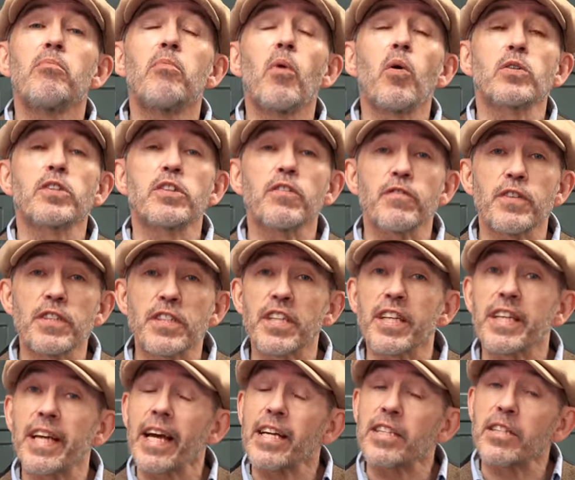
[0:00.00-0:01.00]
more
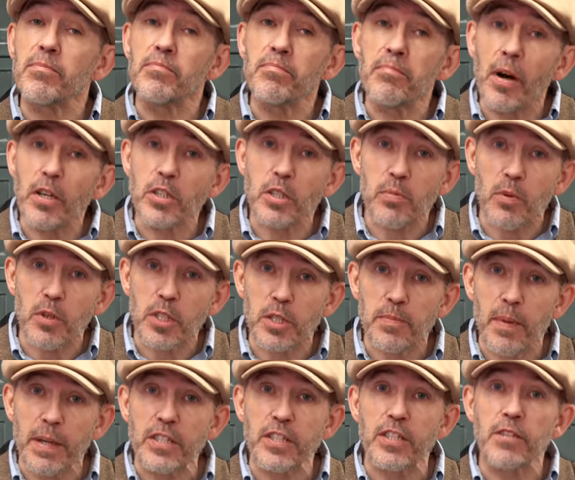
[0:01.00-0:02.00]
sophisticated, much more
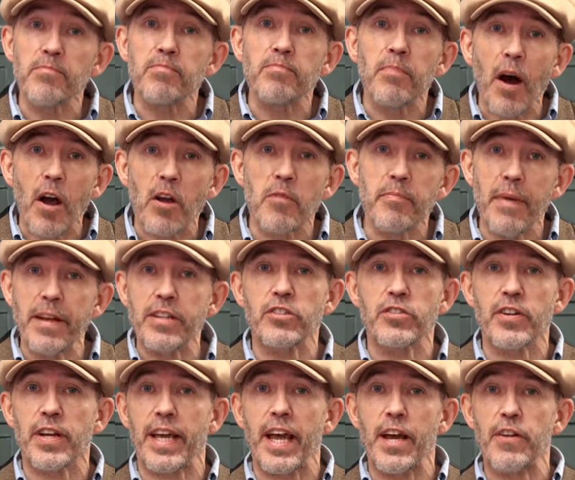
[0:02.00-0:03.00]
expensive
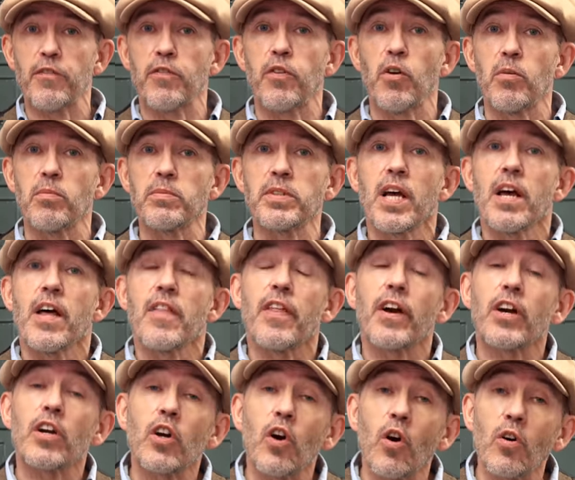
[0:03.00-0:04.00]
biometric head forms
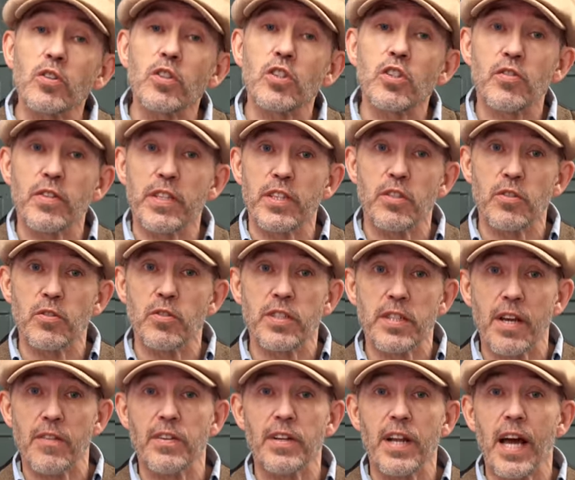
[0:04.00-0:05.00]
that Cost
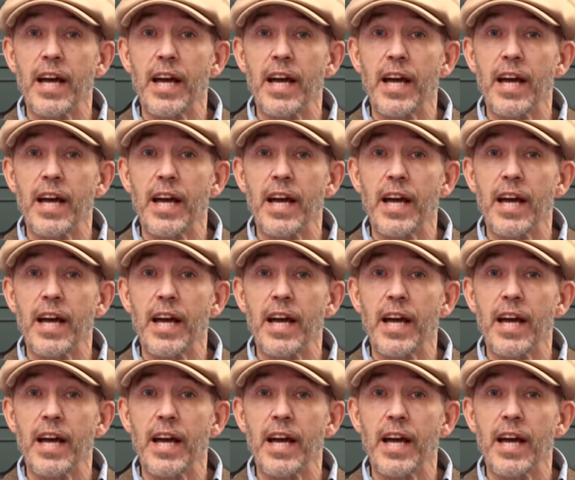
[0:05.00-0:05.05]
327